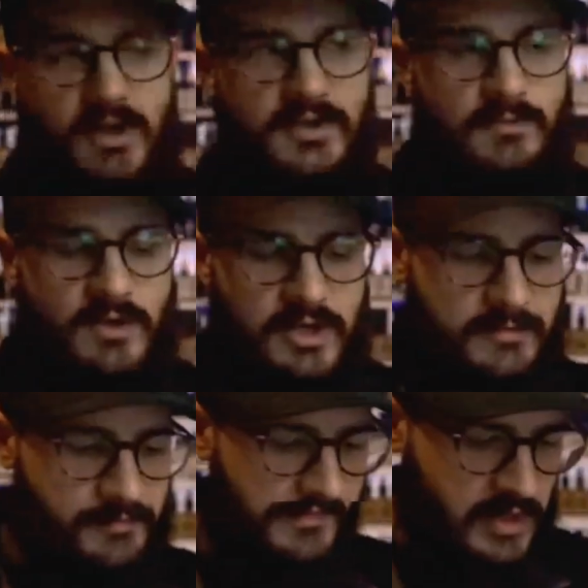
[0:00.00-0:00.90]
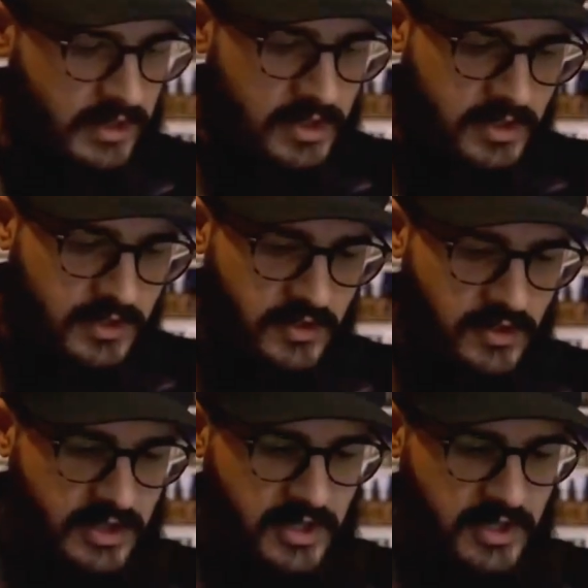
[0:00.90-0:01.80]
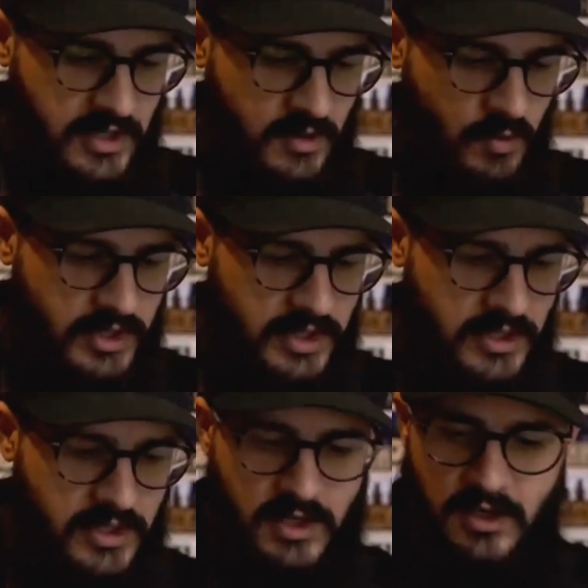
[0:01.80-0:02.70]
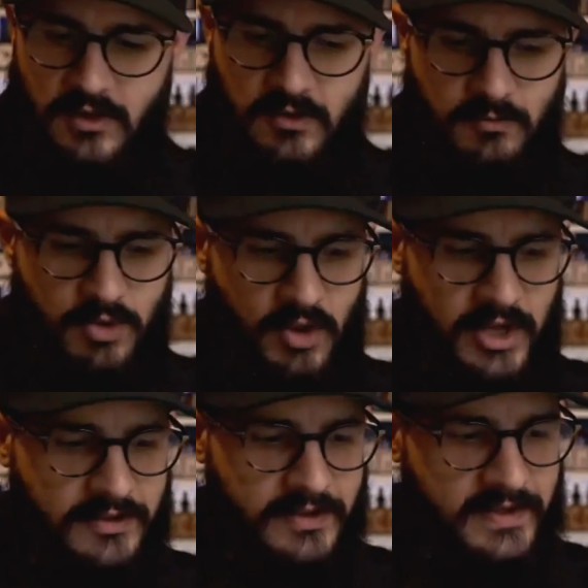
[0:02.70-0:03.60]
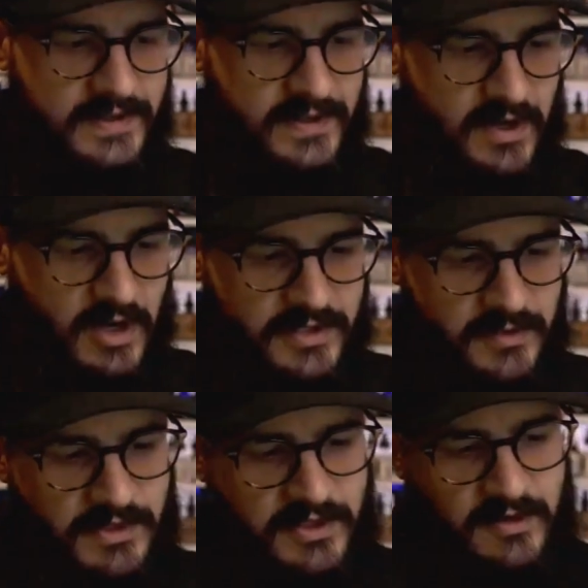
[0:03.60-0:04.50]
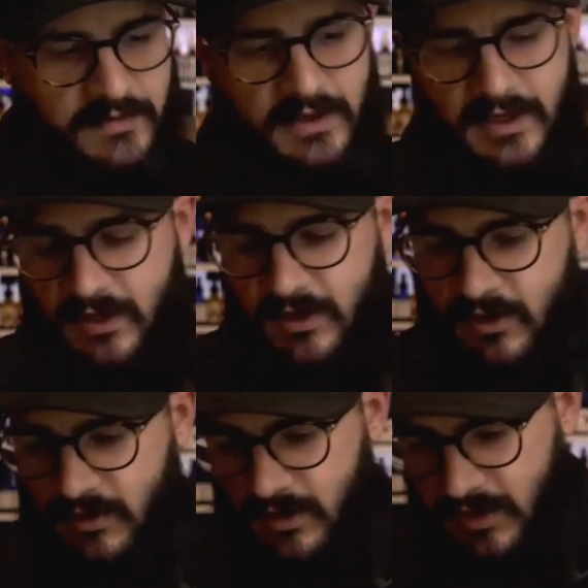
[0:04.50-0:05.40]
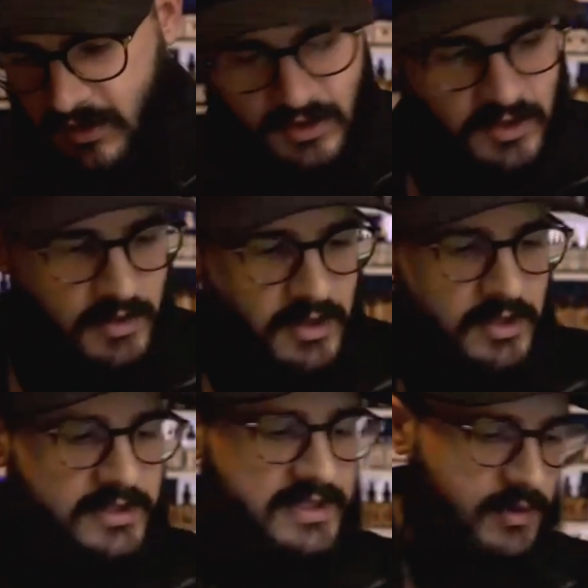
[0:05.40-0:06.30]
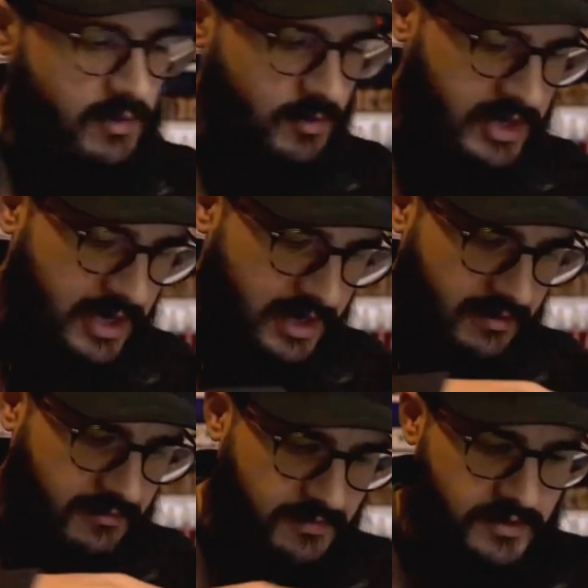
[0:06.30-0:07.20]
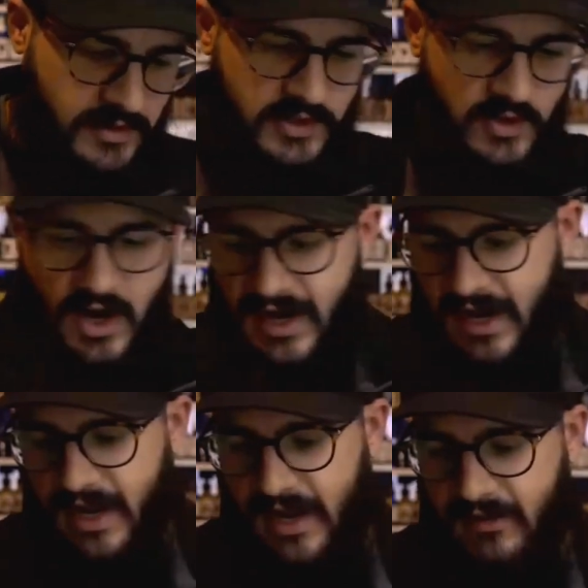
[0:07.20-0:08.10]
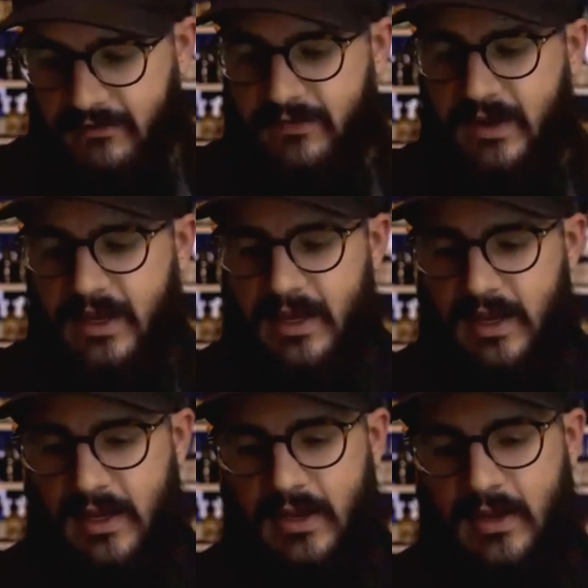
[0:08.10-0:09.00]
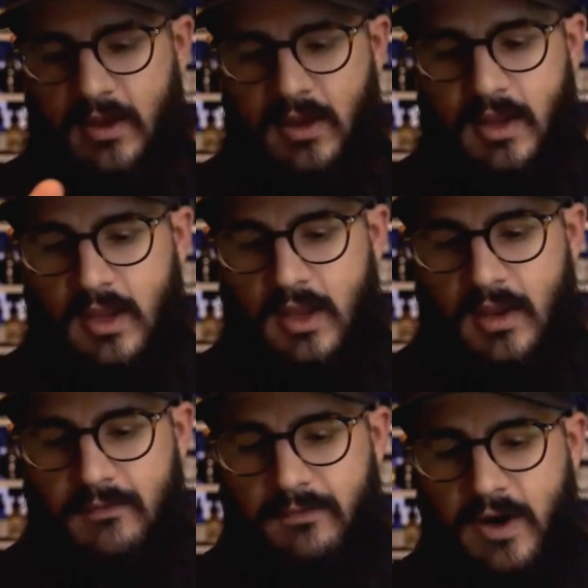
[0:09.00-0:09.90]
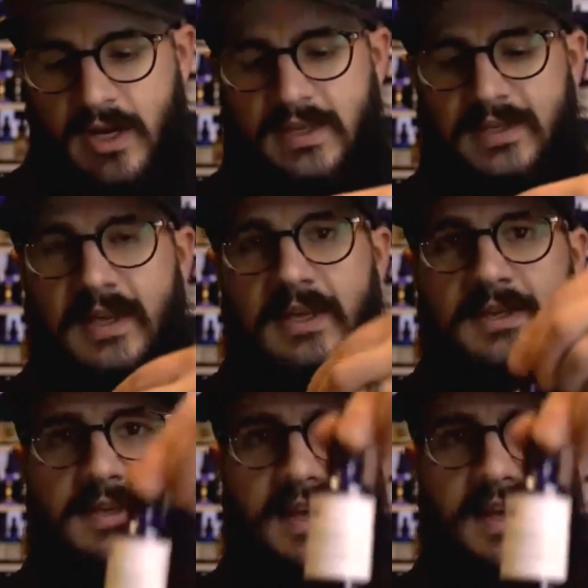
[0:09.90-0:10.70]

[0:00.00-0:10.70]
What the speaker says: right? So then we pull out this awesome stuff in here, see what we have. So I have a frankincense and